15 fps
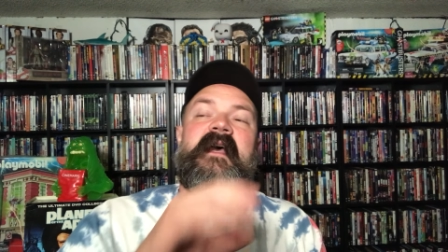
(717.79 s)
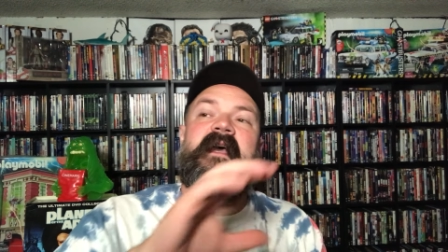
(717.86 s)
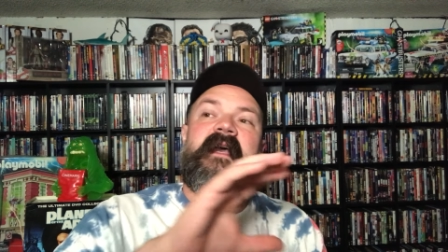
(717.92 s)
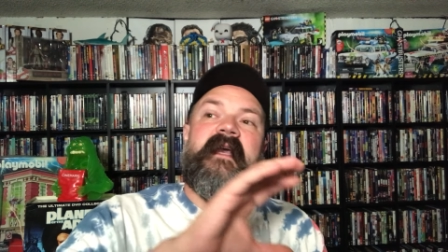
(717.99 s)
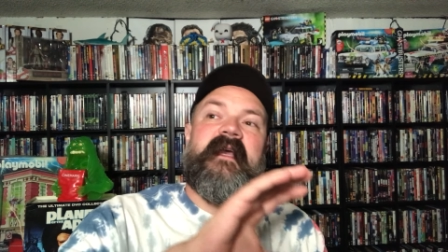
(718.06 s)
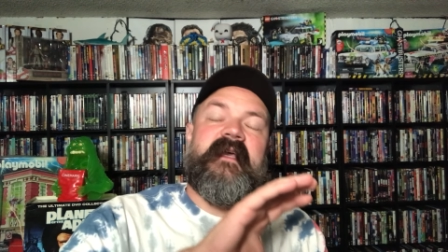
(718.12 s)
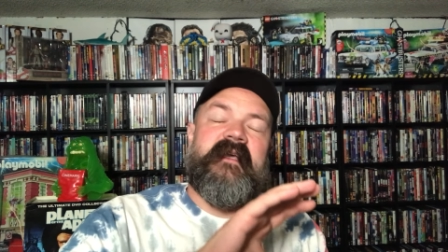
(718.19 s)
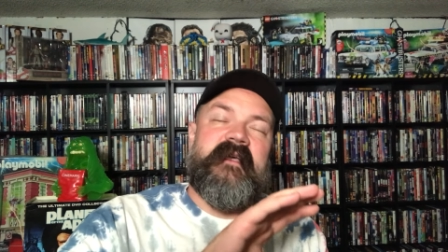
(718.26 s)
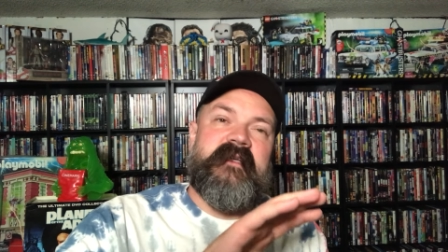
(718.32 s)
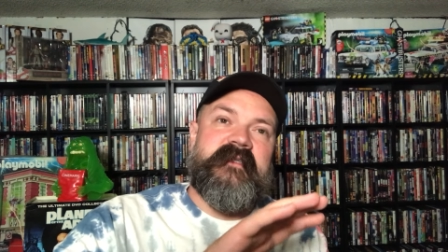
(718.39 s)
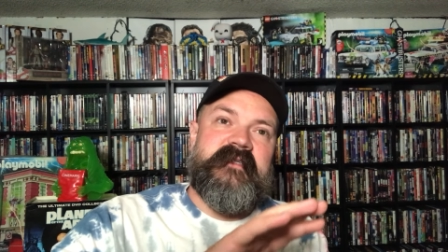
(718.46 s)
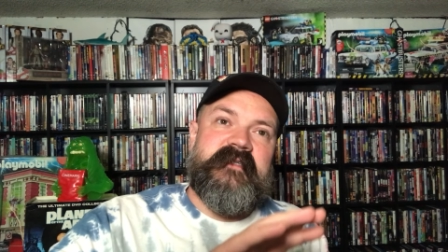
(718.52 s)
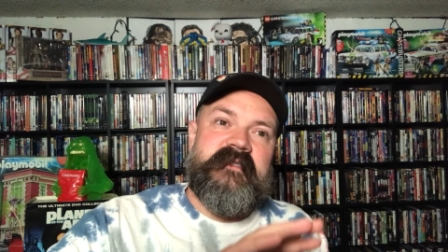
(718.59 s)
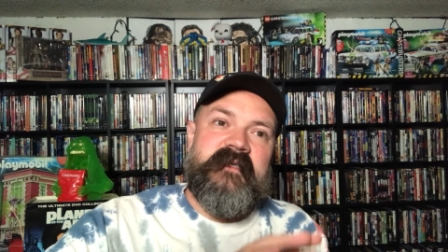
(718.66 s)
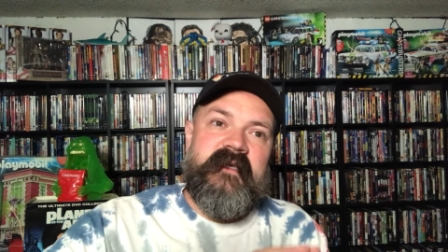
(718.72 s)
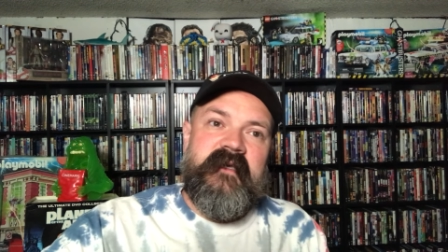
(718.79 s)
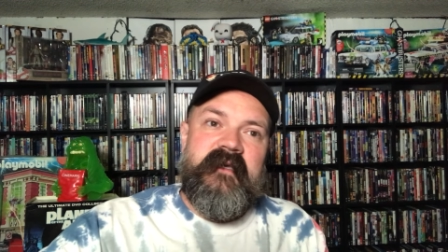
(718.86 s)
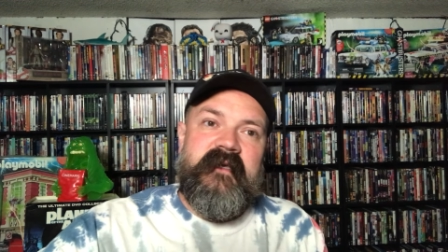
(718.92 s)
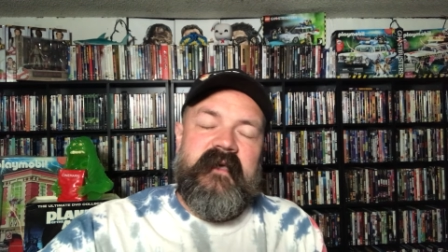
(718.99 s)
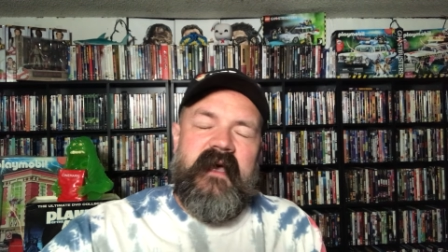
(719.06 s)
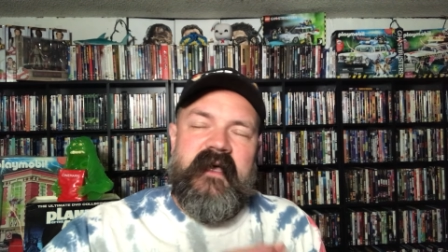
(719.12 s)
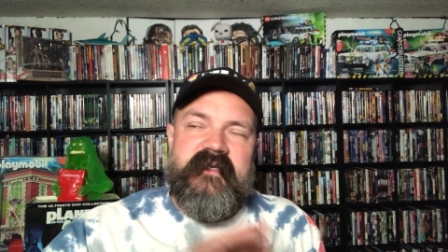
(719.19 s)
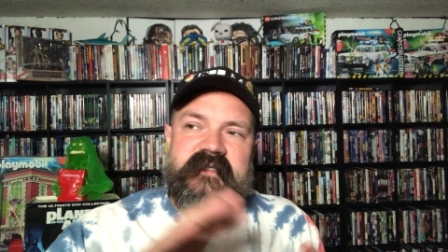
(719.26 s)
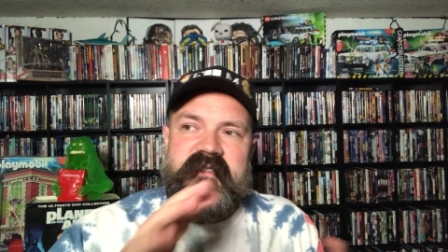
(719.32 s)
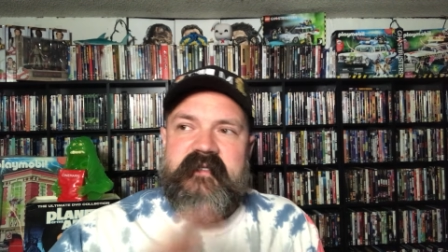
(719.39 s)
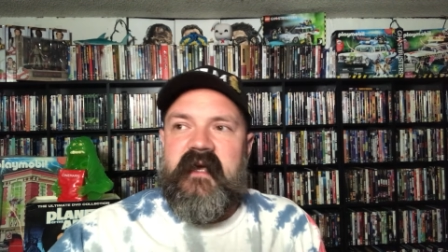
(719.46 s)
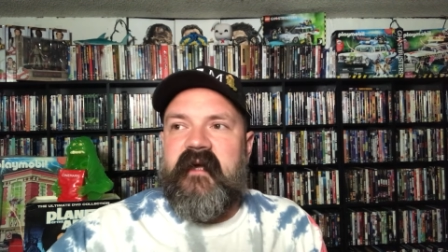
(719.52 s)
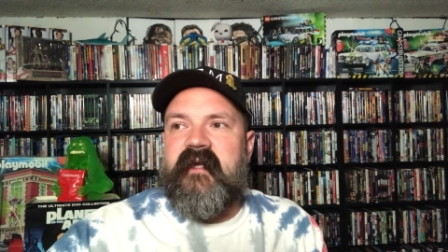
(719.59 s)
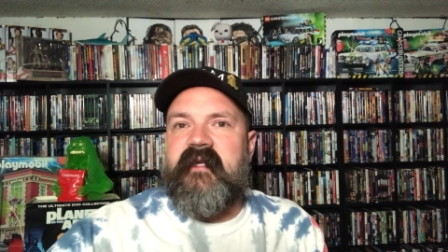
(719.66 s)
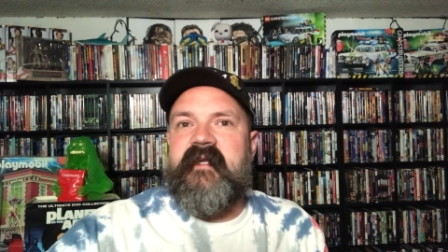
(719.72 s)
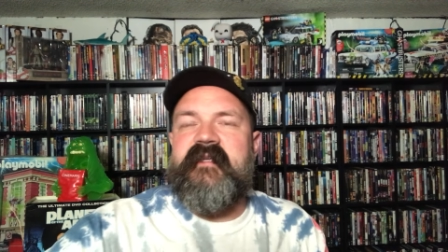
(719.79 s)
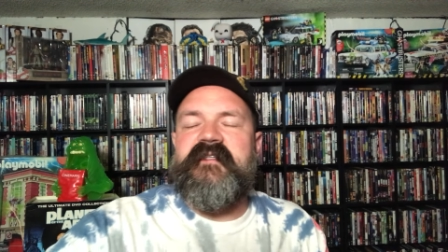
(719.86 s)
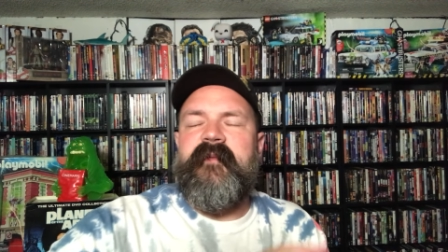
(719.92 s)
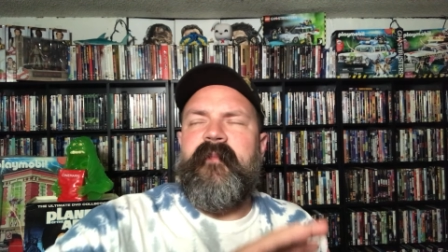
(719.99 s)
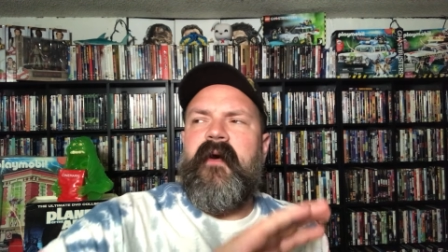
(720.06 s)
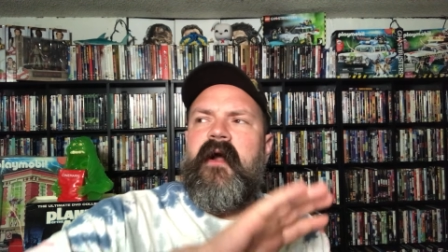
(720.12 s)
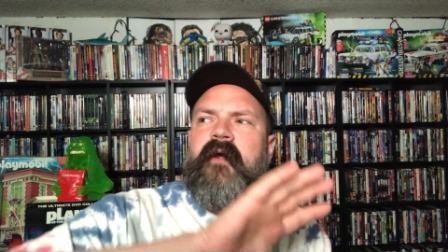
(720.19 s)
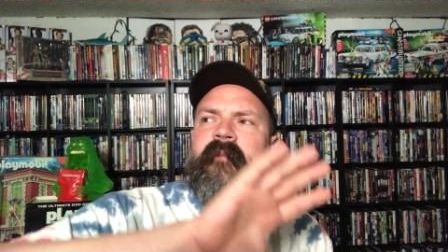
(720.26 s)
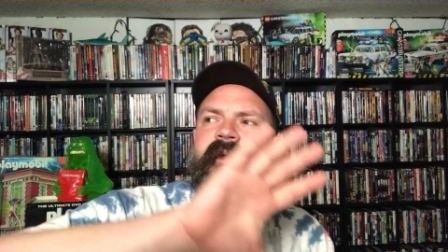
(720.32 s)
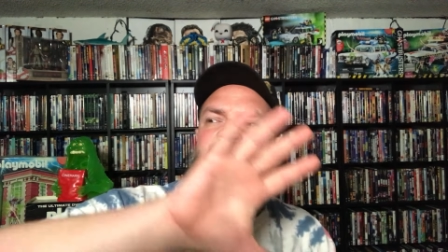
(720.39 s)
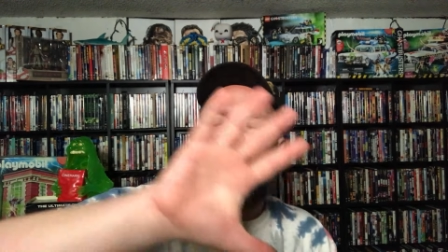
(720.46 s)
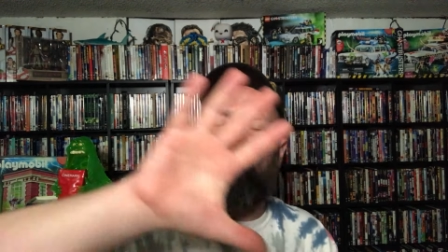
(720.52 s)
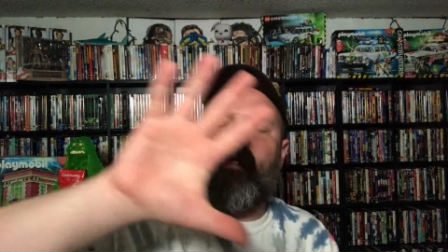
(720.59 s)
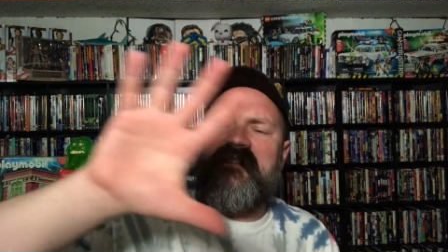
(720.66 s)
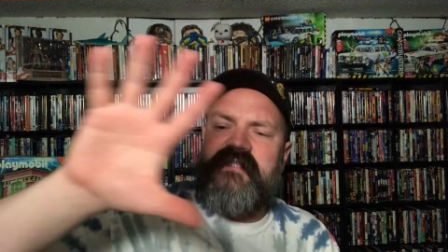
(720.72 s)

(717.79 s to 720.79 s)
He's uh, stuck in his apartment. He has